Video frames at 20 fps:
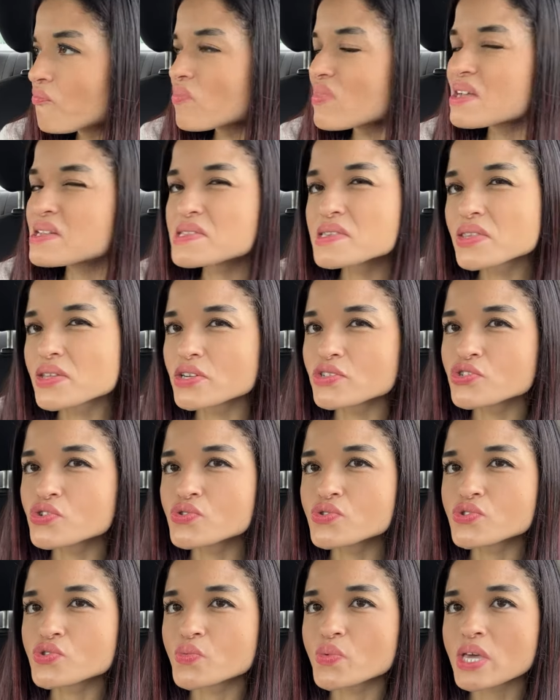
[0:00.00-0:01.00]
it's a little
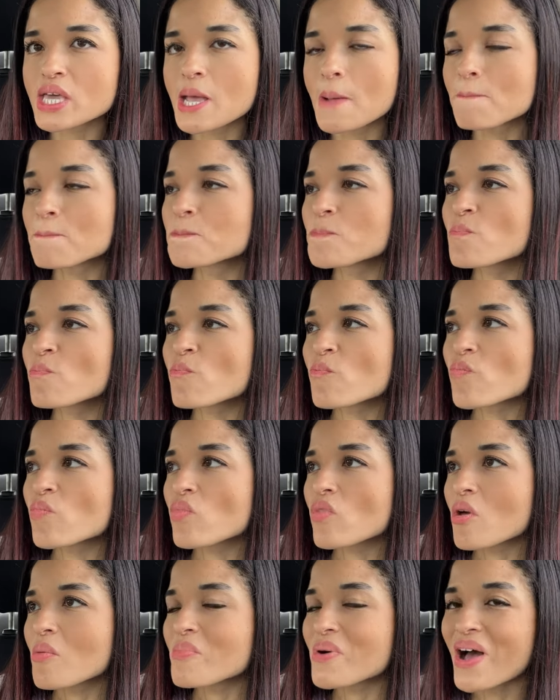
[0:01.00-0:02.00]
too sweet.
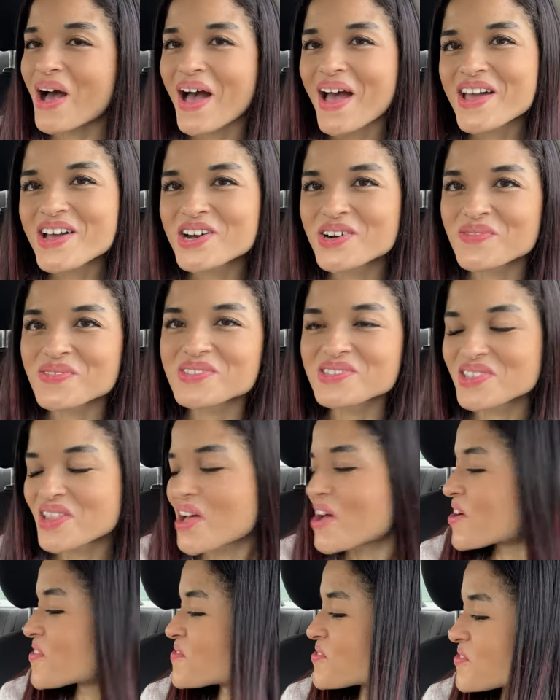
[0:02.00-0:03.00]
But I always
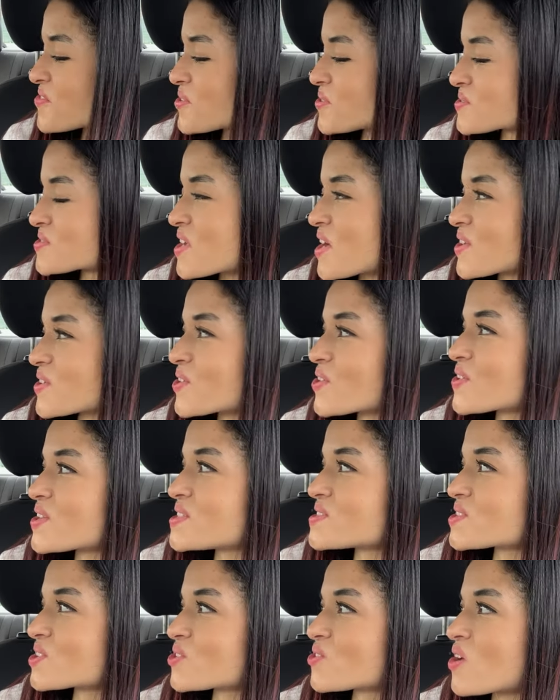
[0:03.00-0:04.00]
love those kind of
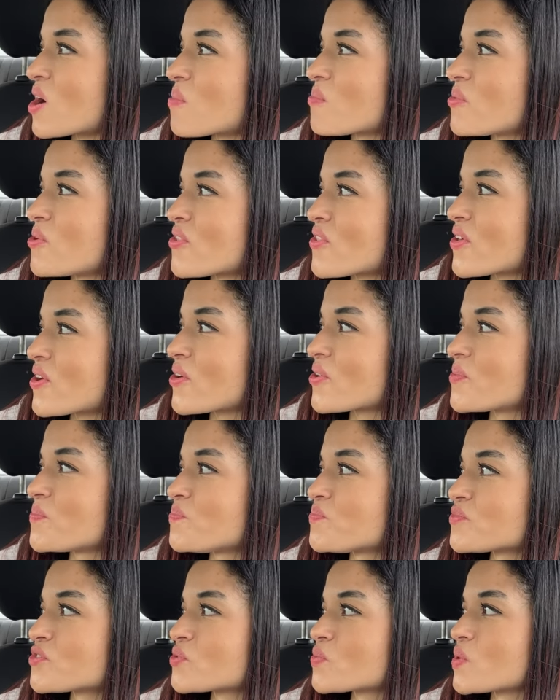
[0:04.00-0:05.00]
cookies that Crumbl though,
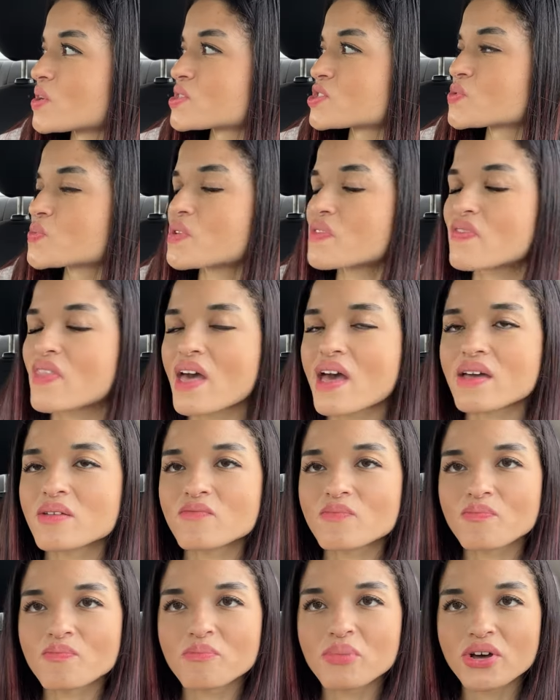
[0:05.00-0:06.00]
the ones with that
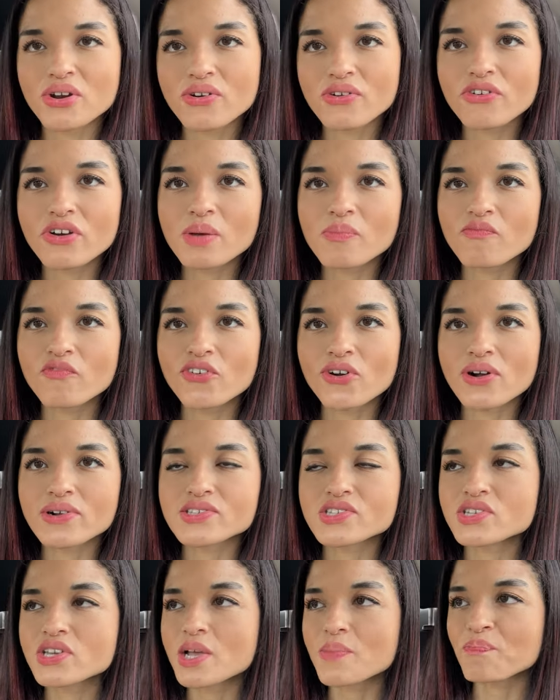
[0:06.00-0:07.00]
buttercream
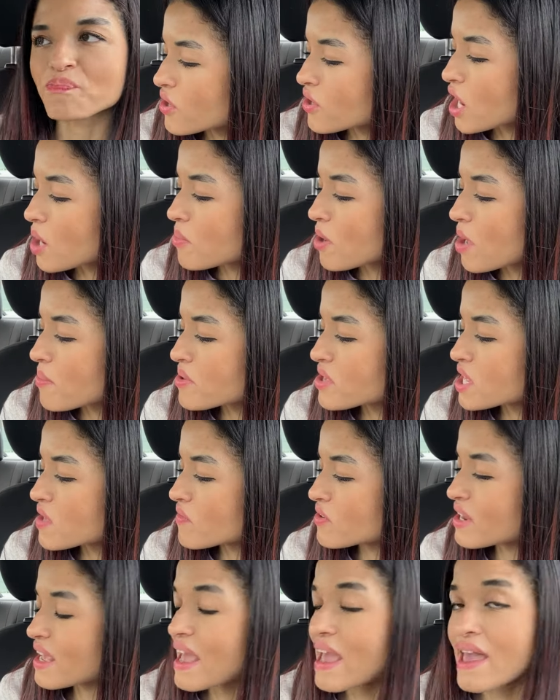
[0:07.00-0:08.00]
frosting. But I probably give
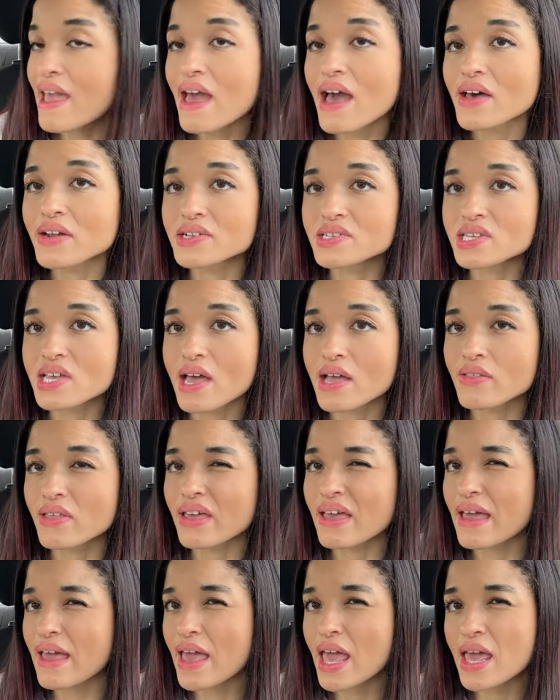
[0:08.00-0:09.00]
it an 8 out of 10,
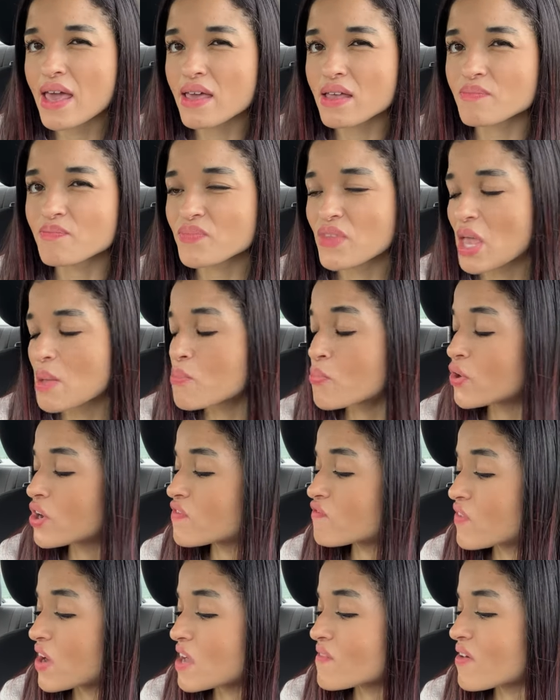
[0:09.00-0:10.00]
like an 8,
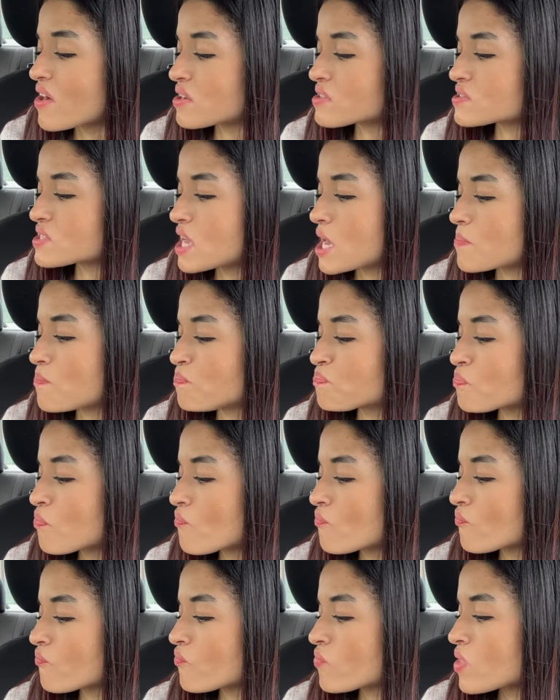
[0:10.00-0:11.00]
8.5 out of 10.
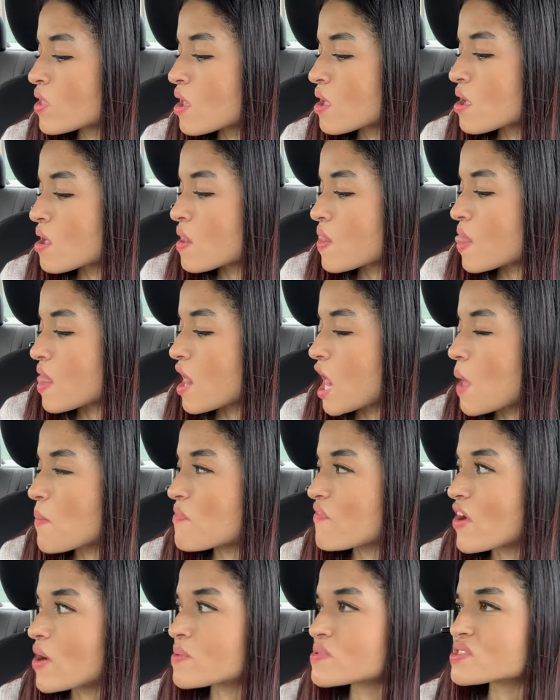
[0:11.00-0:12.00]
Um,
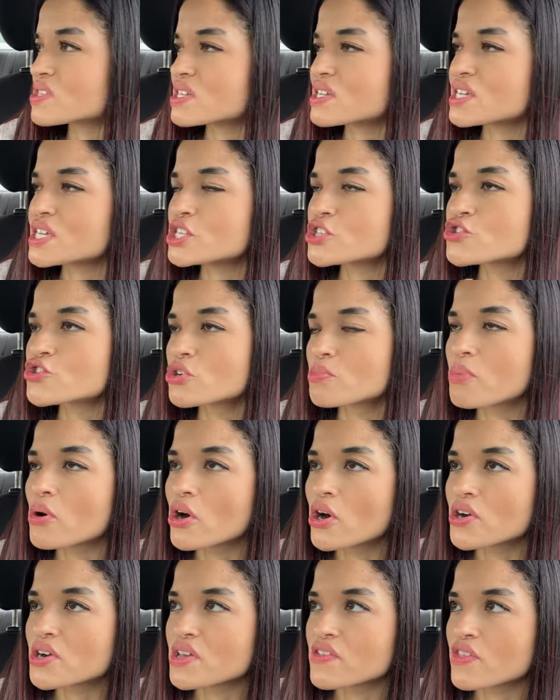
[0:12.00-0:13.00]
if I was at an Easter
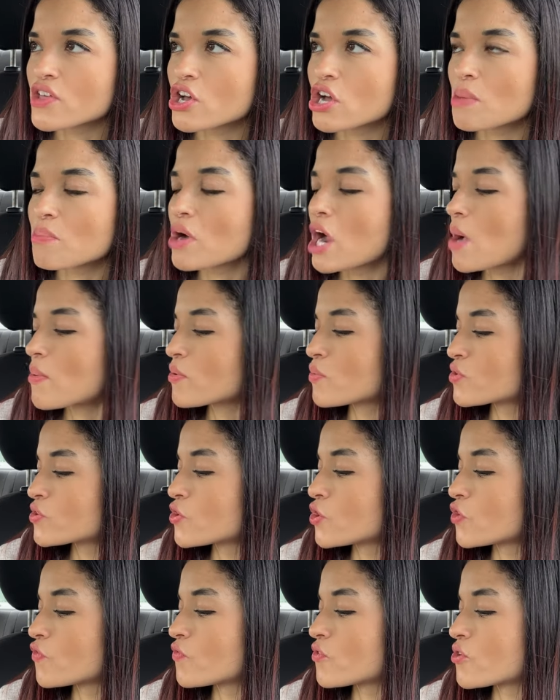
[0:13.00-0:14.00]
party though, I probably would
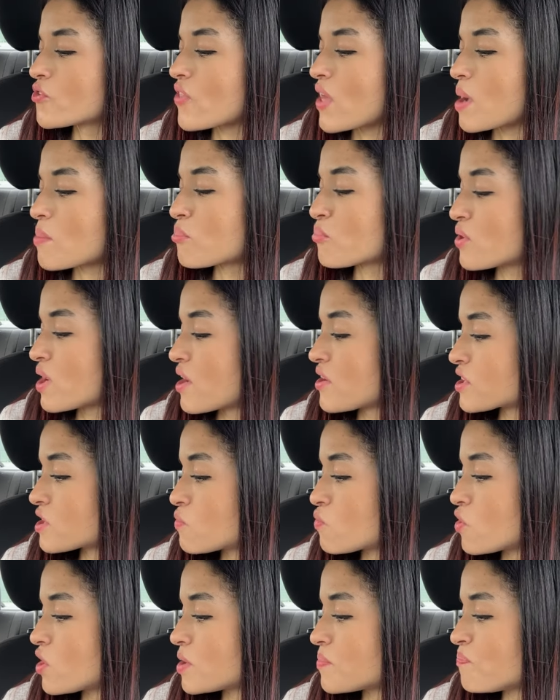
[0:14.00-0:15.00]
go for that brownie
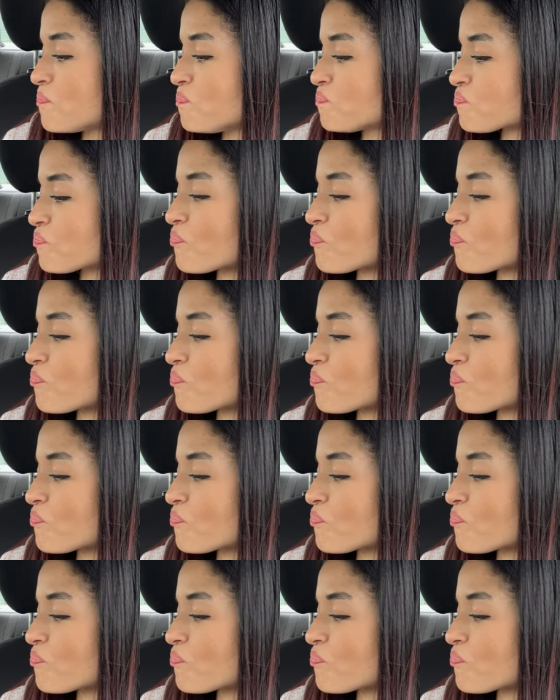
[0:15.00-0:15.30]
one